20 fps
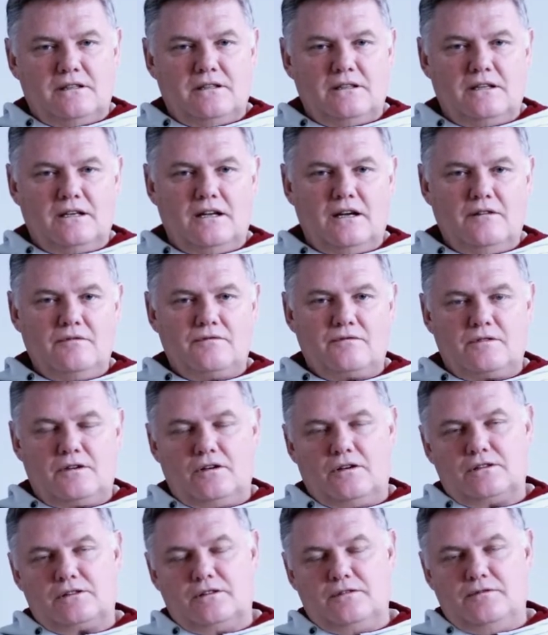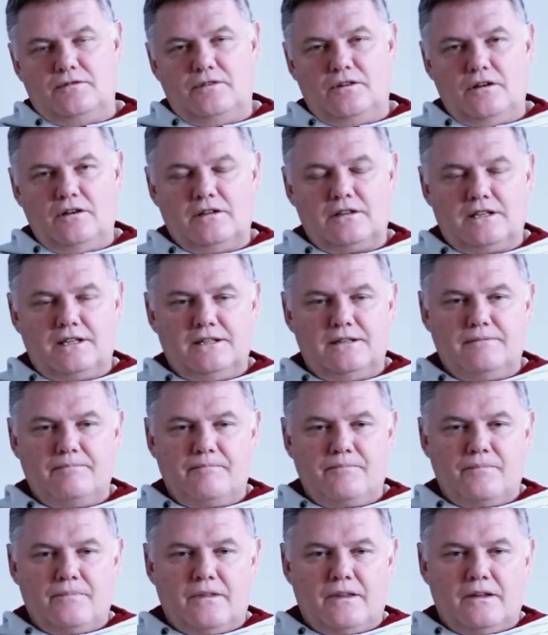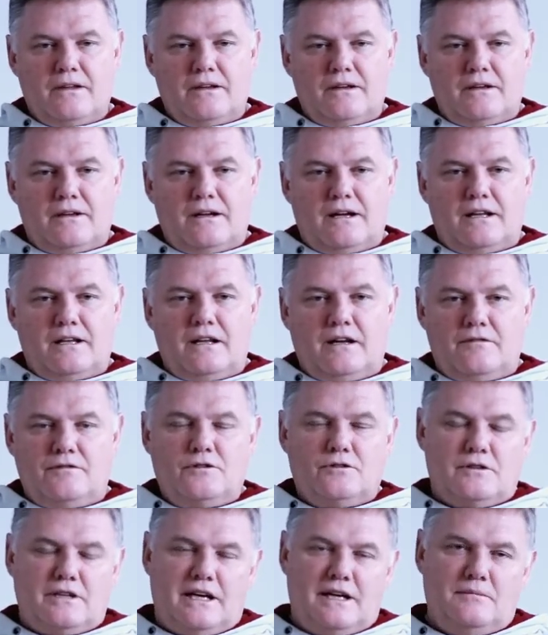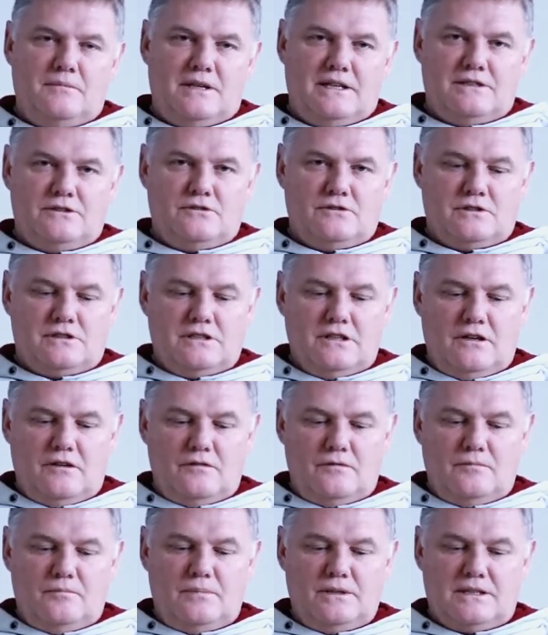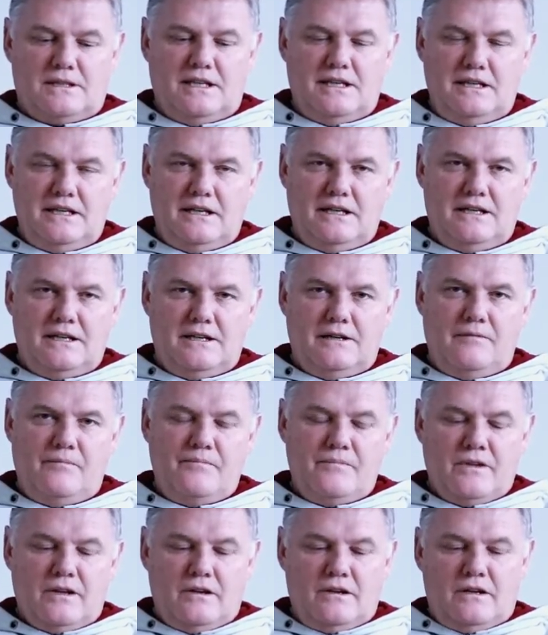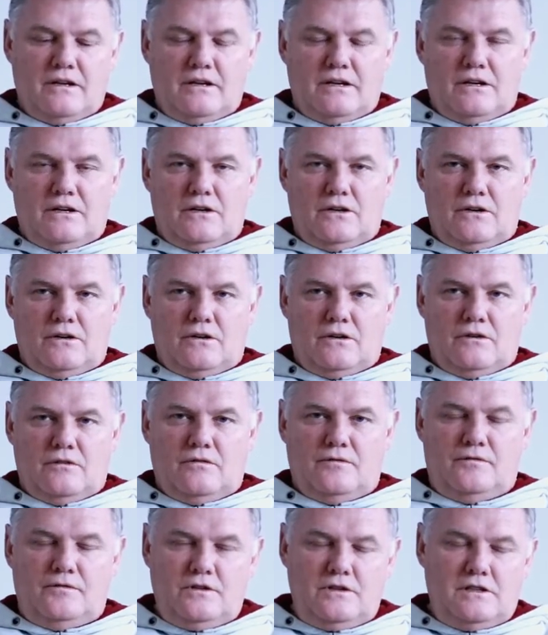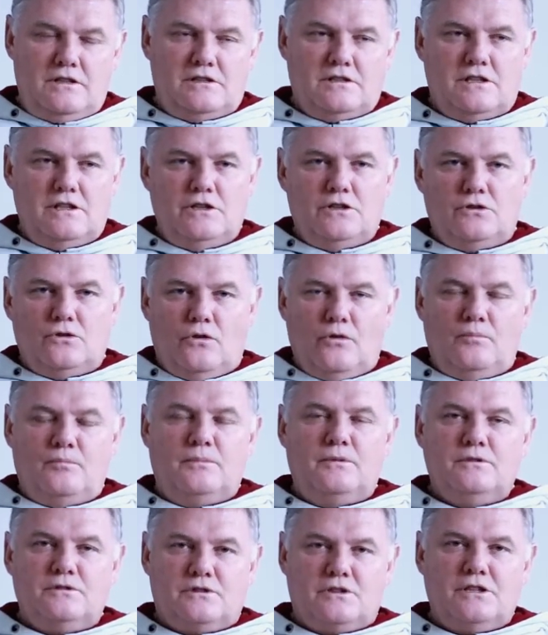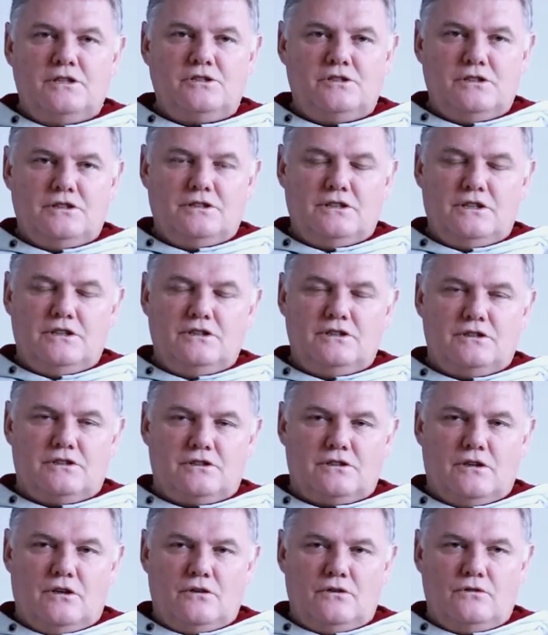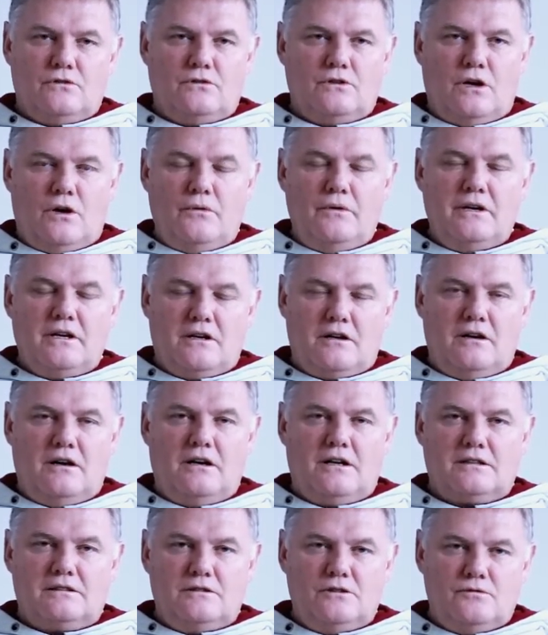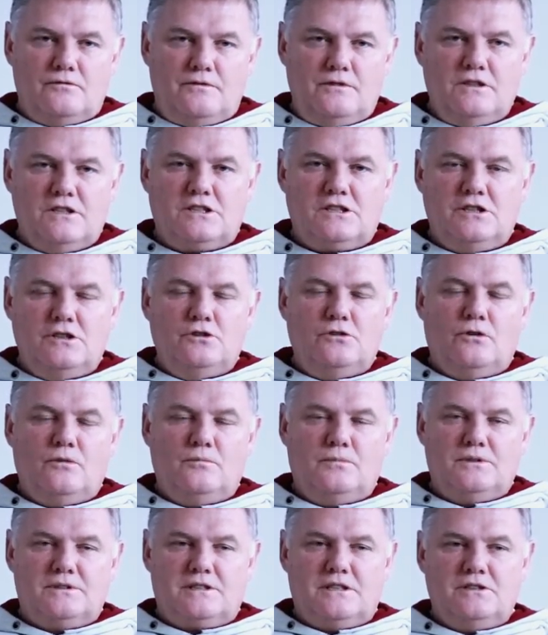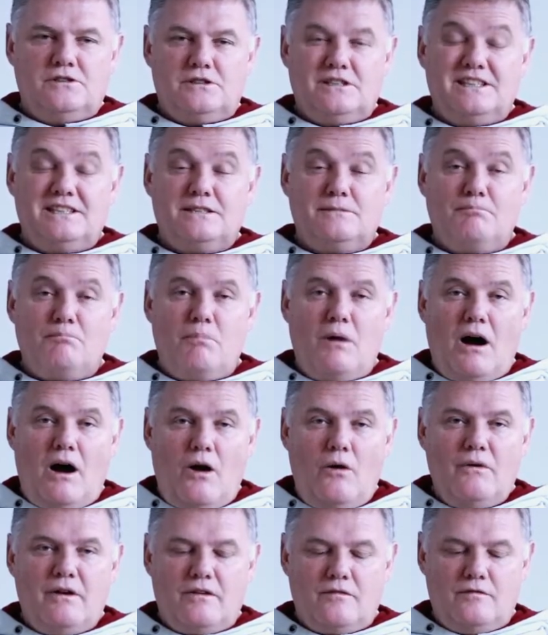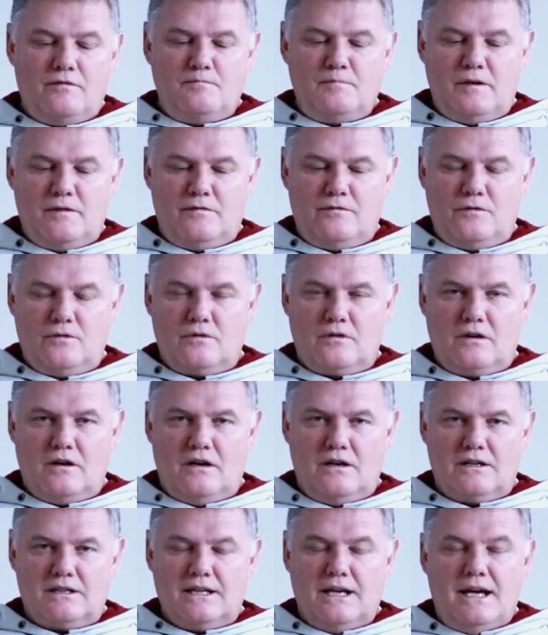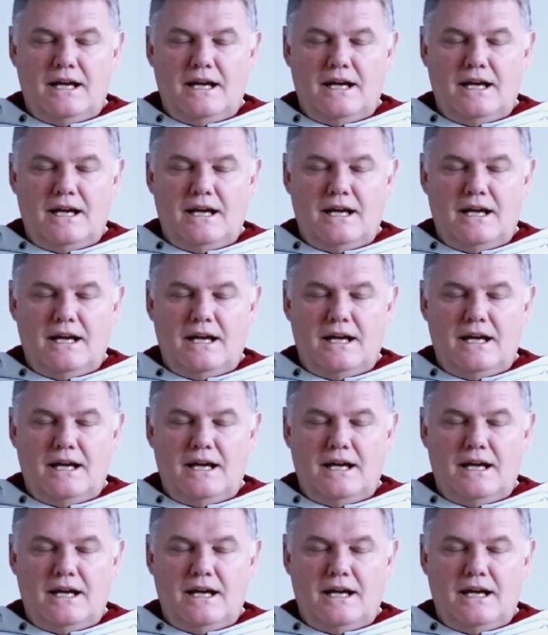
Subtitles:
Love God the Father and love your neighbor as yourself. But here, firstly, your position is knowing God. Firstly, your position is bowing before God.